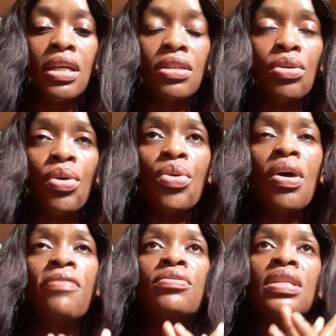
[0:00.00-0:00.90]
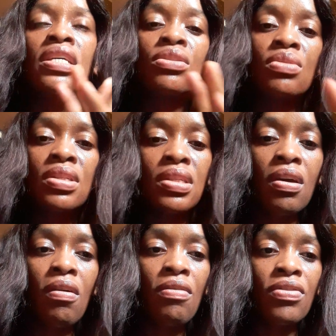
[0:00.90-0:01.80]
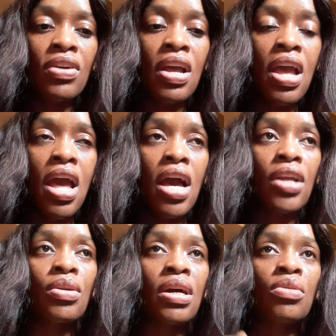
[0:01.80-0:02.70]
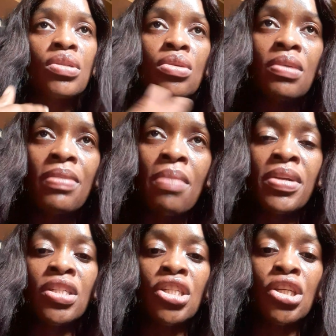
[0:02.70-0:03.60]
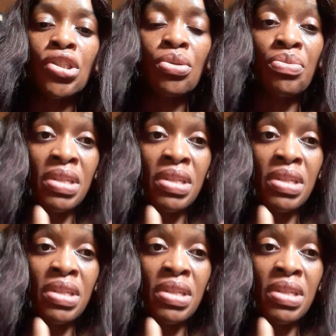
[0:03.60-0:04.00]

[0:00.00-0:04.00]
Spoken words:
So you have to learn to discover. I always talk about mediation,